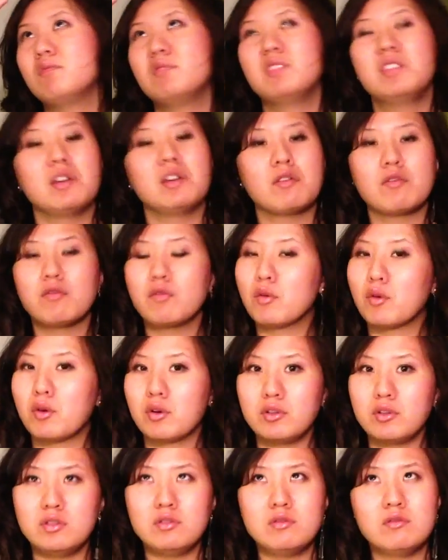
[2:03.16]

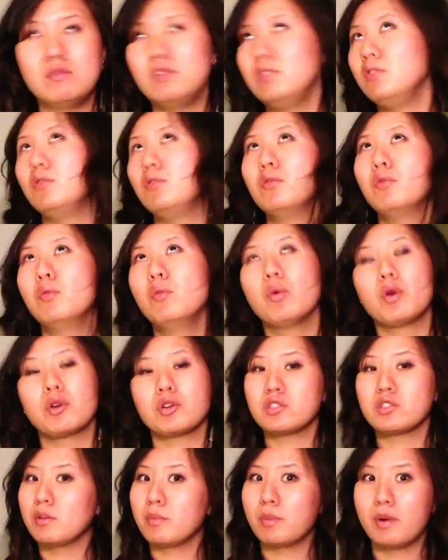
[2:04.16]
therefore you
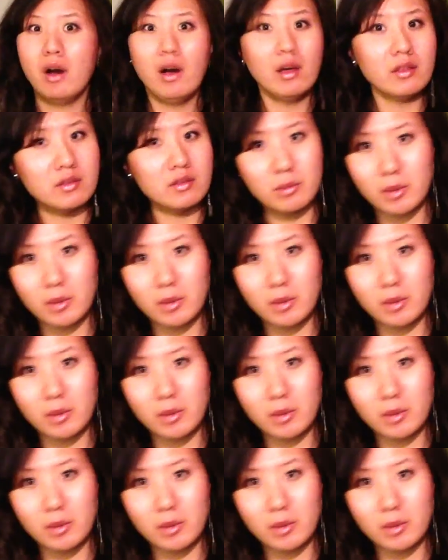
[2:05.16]
worship God the